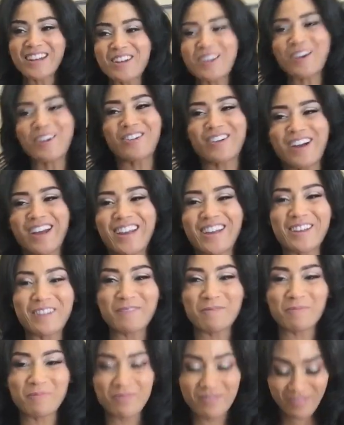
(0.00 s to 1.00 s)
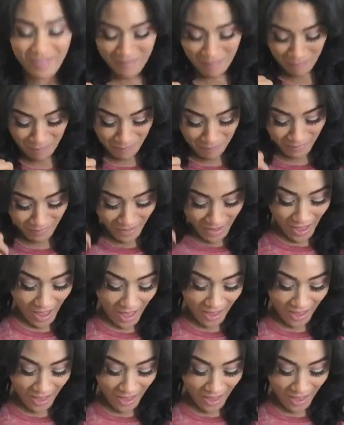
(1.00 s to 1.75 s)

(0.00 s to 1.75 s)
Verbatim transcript: I know, oh wait, wait, wait. Was it high heels?